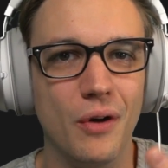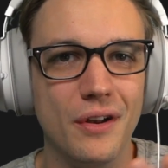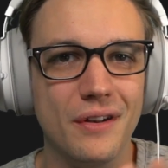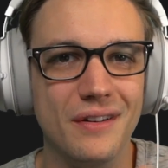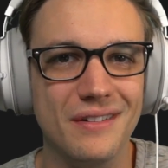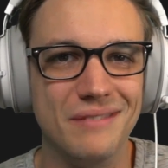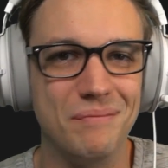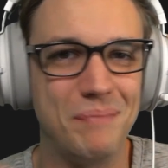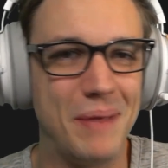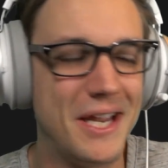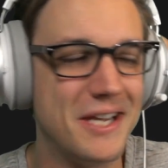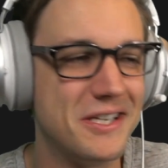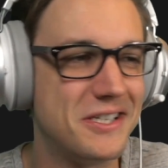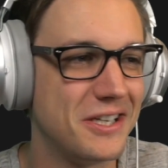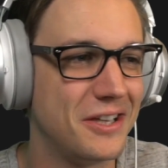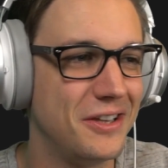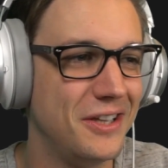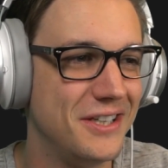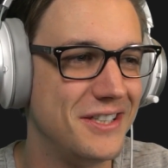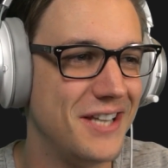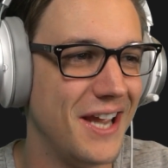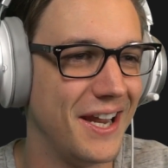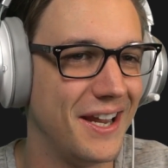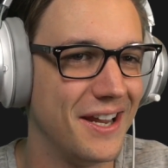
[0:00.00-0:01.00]
and
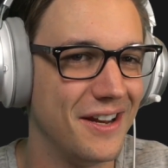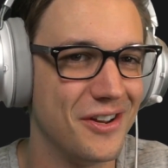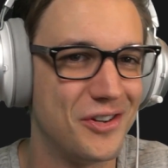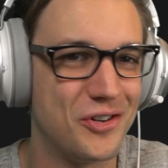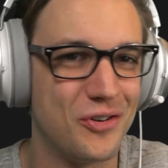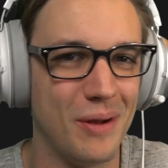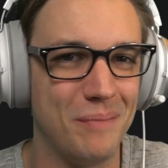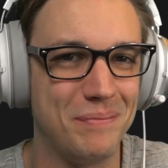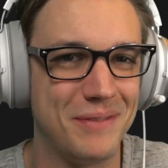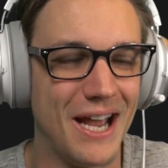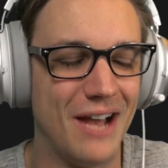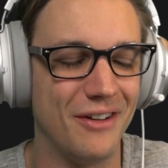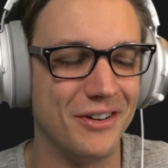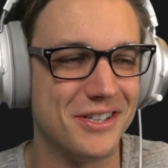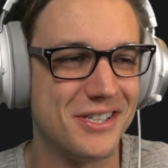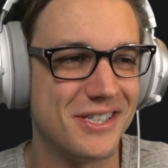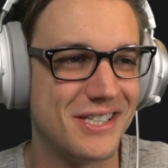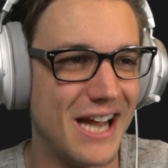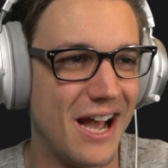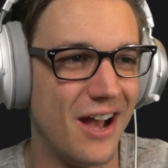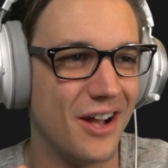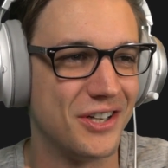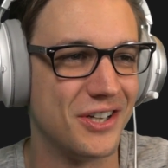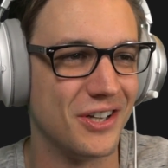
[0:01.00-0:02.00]
basically taking a trip down
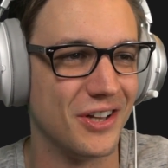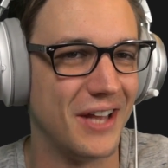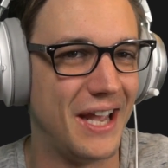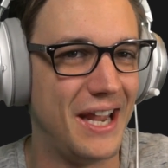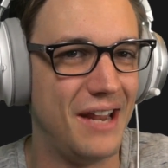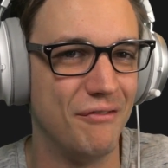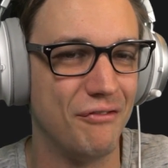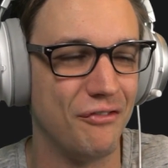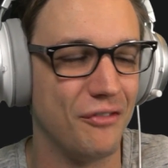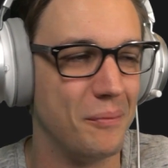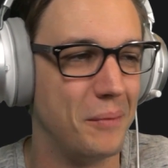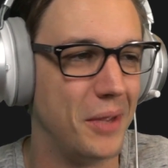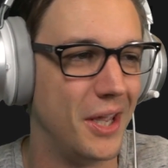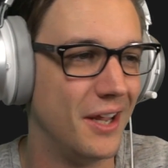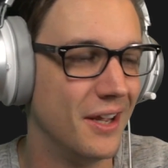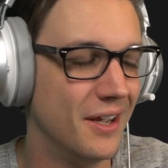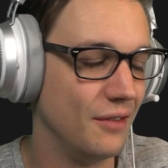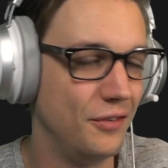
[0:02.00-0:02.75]
nostalgia lane for me.